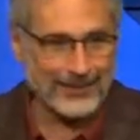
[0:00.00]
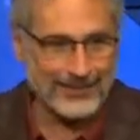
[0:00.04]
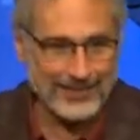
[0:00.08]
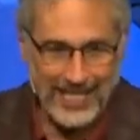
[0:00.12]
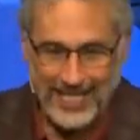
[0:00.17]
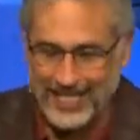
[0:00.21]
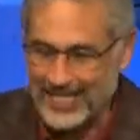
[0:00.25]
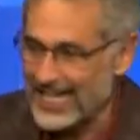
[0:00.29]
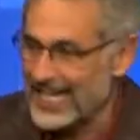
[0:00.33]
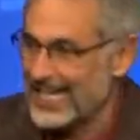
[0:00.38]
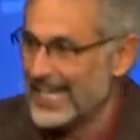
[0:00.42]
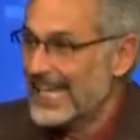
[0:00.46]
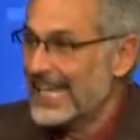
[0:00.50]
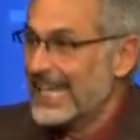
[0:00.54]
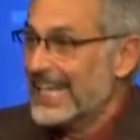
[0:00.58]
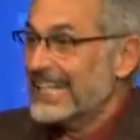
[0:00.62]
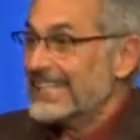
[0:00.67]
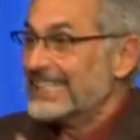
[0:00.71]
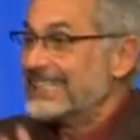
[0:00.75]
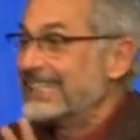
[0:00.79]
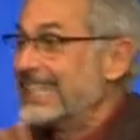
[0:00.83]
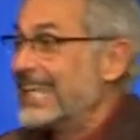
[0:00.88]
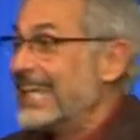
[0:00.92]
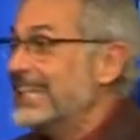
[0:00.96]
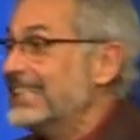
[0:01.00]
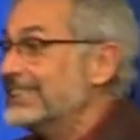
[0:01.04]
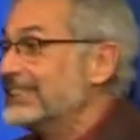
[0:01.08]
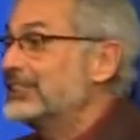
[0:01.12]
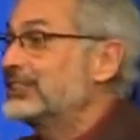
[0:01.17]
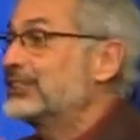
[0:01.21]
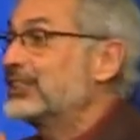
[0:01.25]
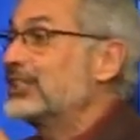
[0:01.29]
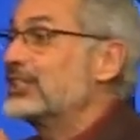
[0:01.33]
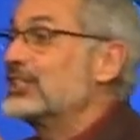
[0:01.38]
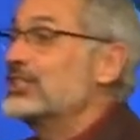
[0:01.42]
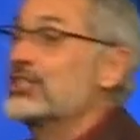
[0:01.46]
It's like,
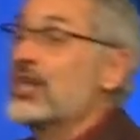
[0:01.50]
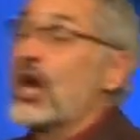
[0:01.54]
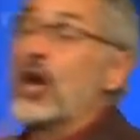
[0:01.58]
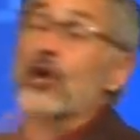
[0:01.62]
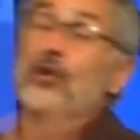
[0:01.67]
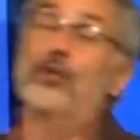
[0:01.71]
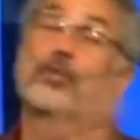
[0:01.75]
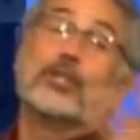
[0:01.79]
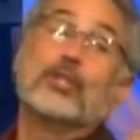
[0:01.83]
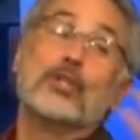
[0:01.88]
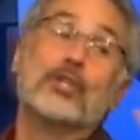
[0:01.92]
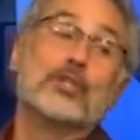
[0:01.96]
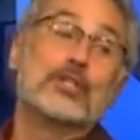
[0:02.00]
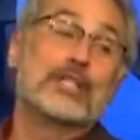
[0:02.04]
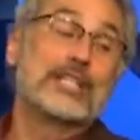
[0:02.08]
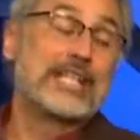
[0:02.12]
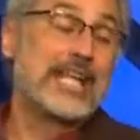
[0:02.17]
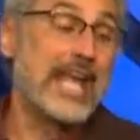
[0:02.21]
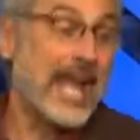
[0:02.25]
teacher, don't you